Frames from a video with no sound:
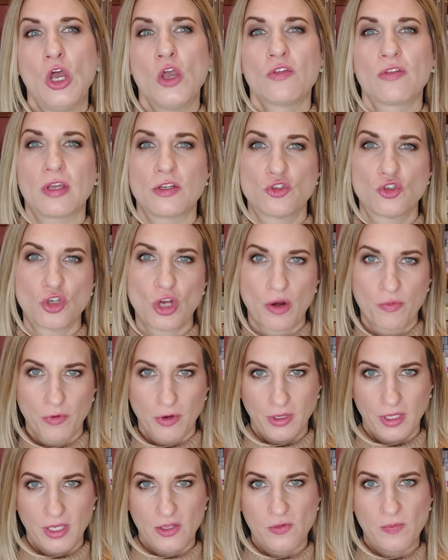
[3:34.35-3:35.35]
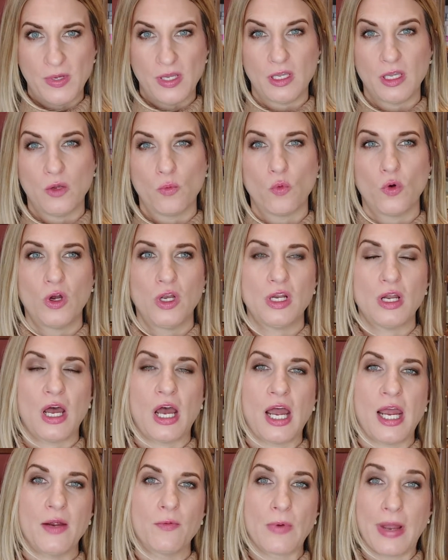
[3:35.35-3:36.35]
So that's generally speaking what
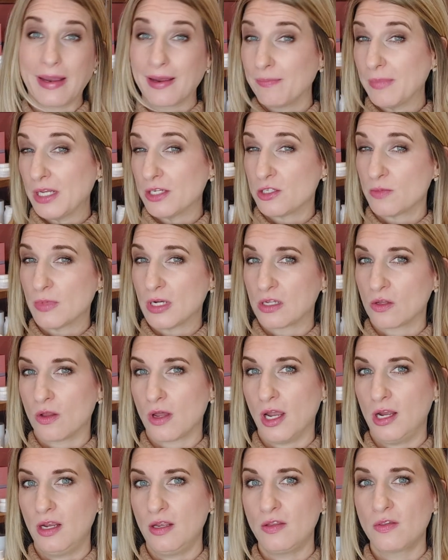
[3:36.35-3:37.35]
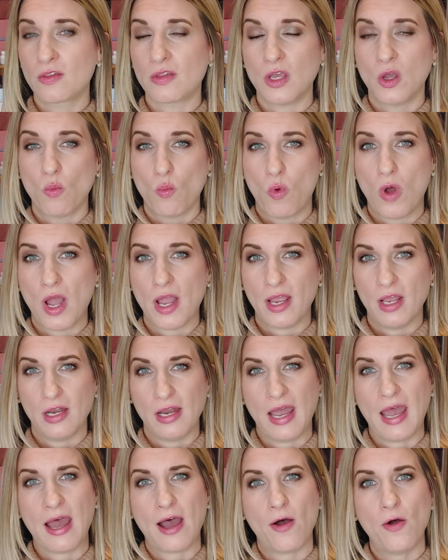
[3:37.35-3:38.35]
I recommend to my clients and why and
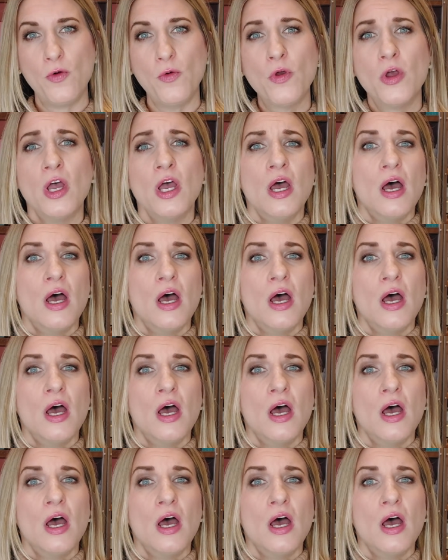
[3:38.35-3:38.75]
how.